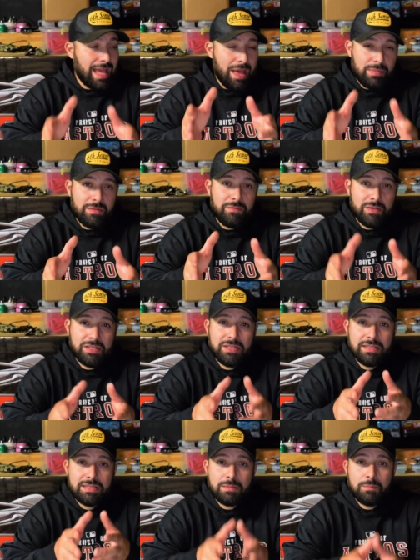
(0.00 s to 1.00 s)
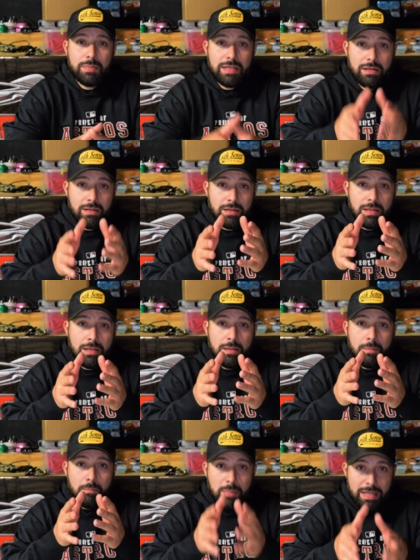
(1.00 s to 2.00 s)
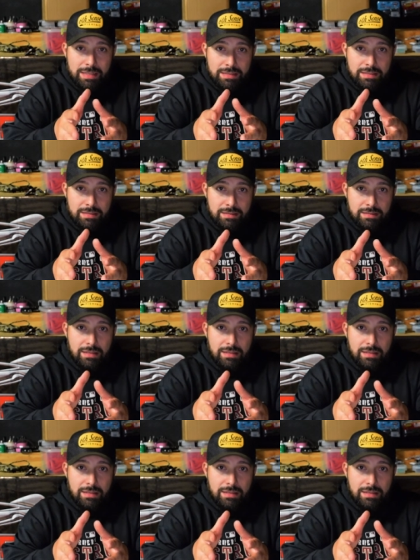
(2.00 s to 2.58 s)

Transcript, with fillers: I've been fishing some bigger baits.